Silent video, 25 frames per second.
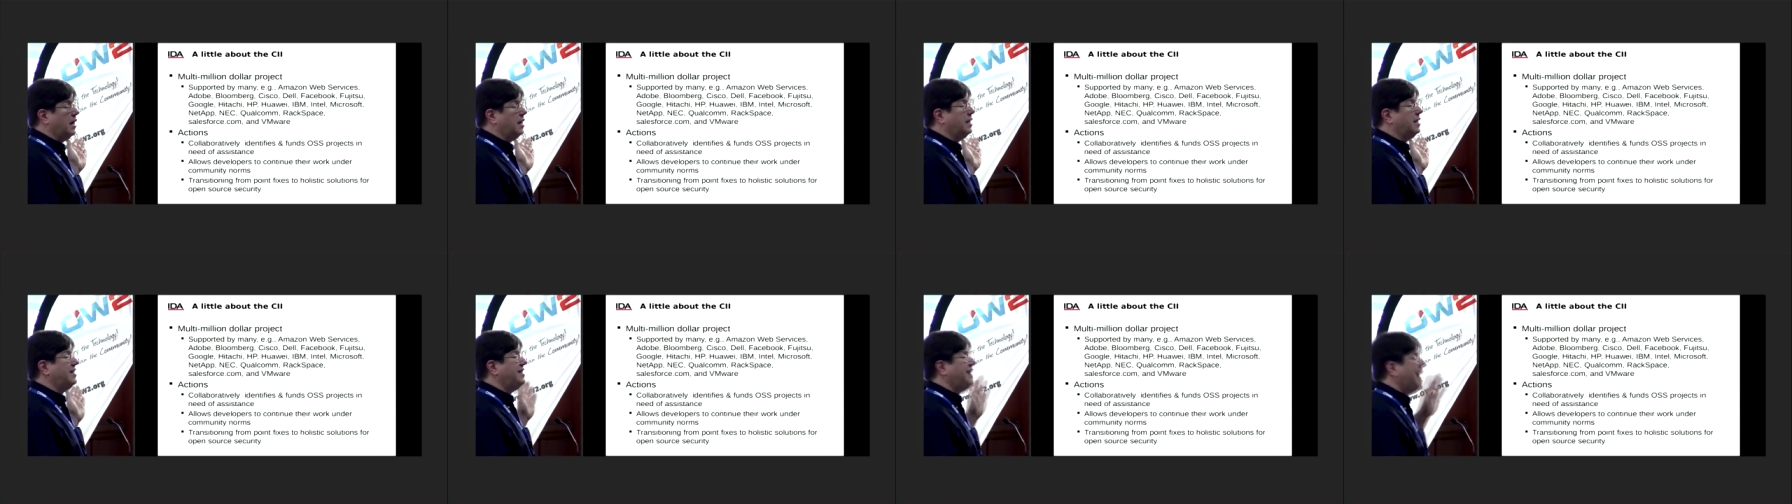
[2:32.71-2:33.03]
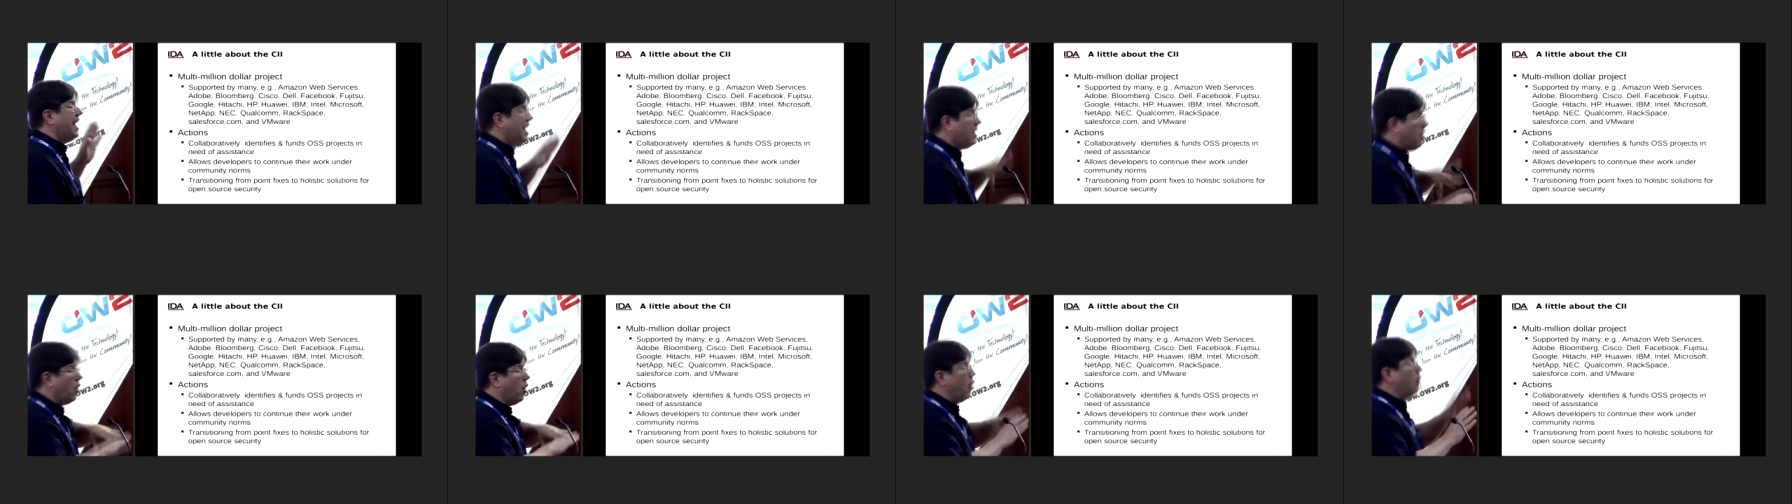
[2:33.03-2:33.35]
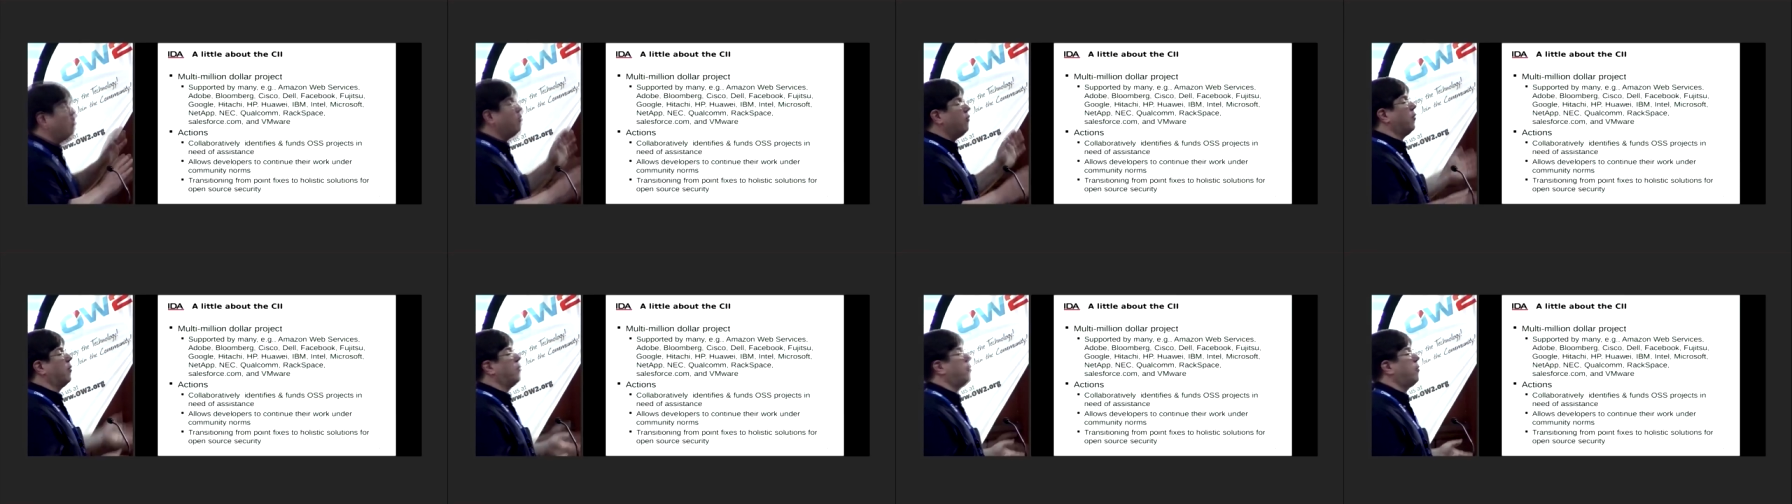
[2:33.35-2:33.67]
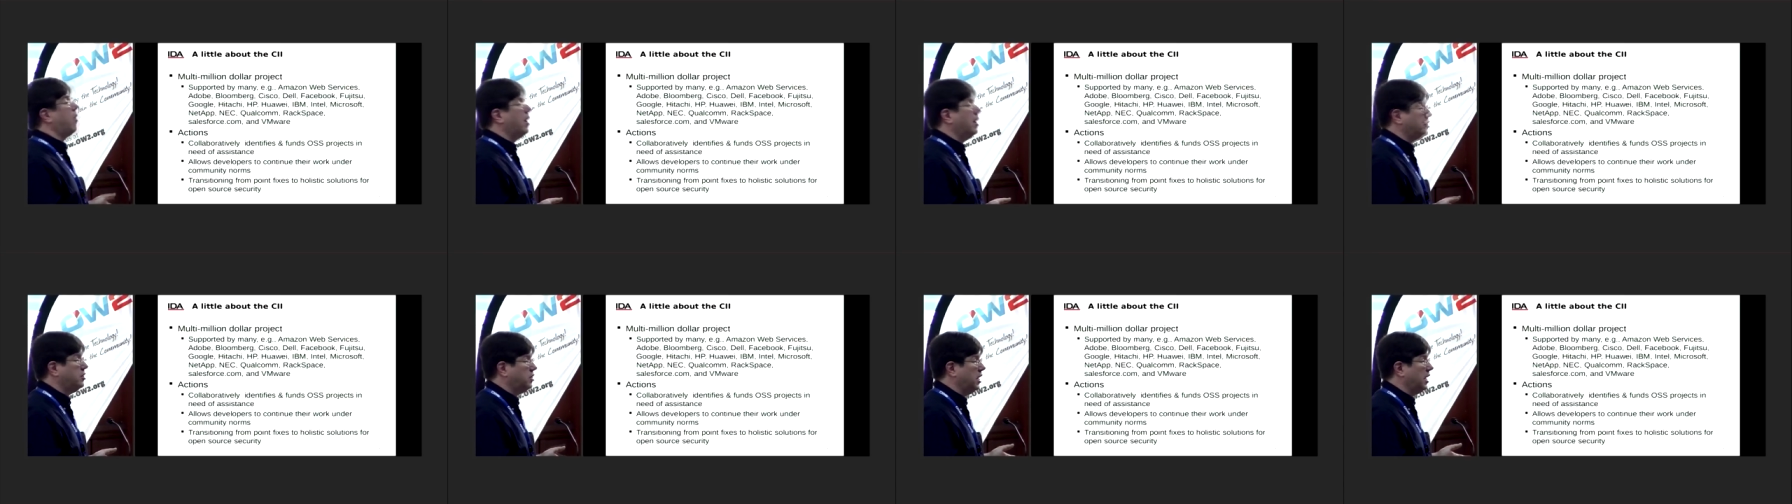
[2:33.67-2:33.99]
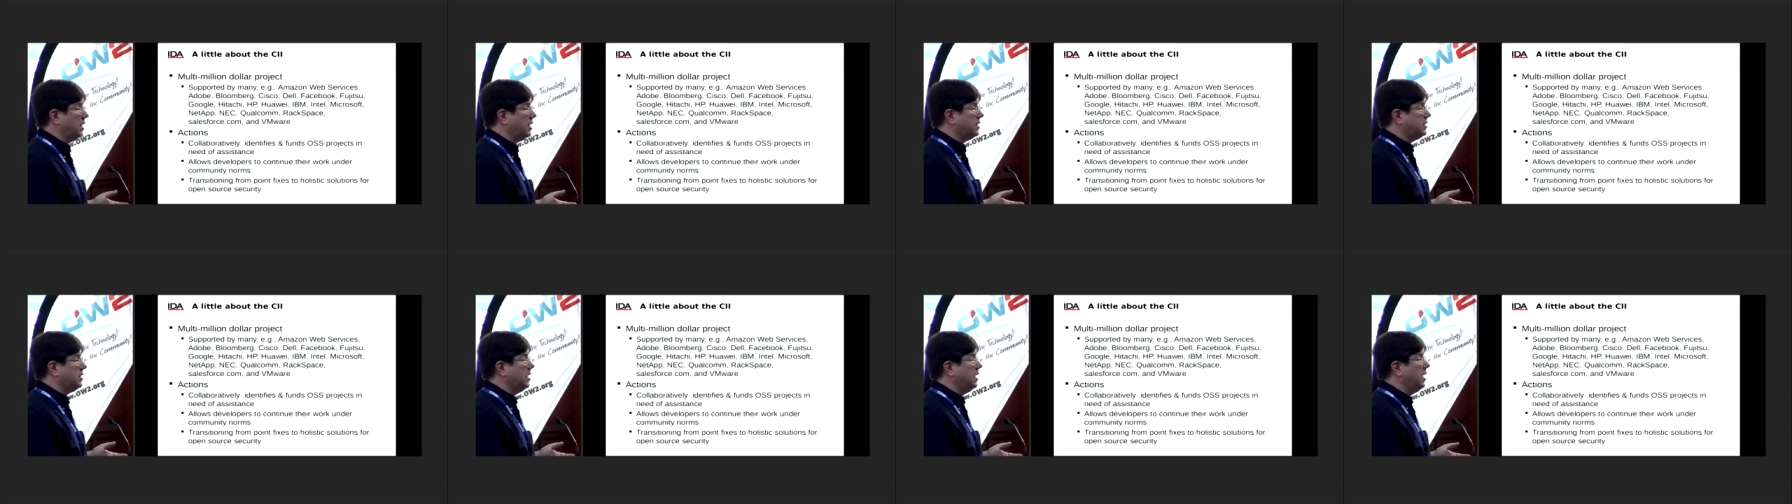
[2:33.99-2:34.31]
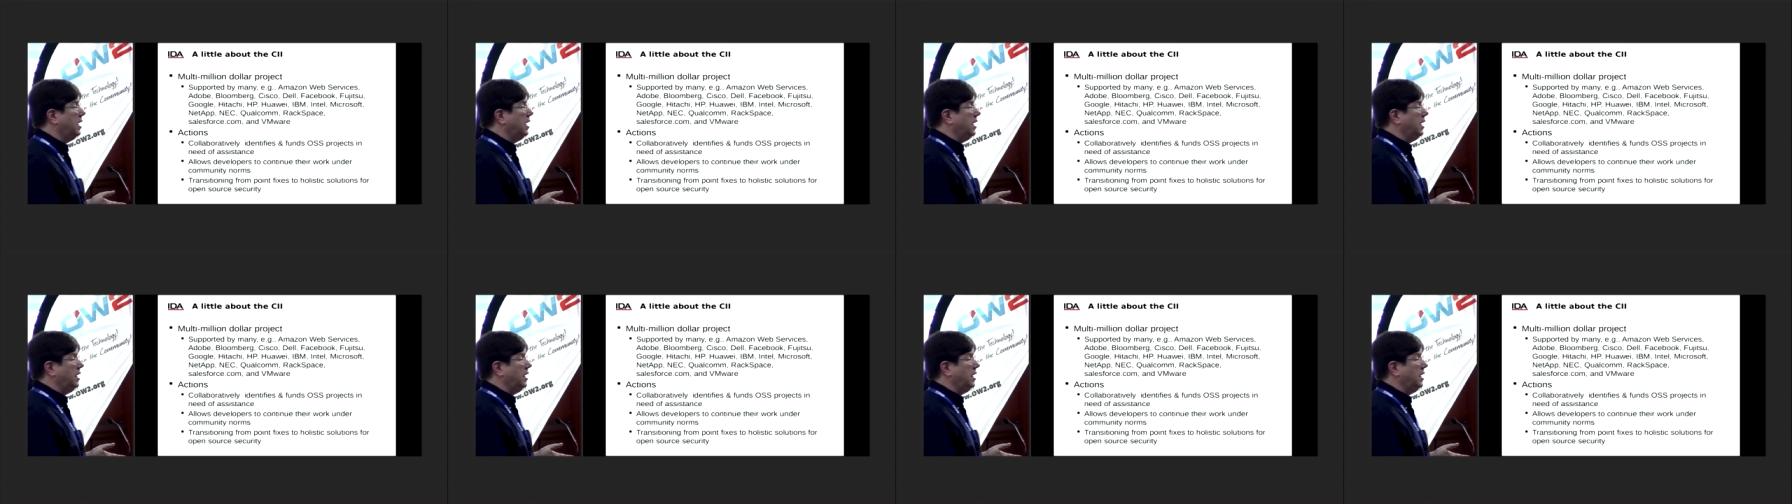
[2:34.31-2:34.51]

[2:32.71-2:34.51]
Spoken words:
to take over projects.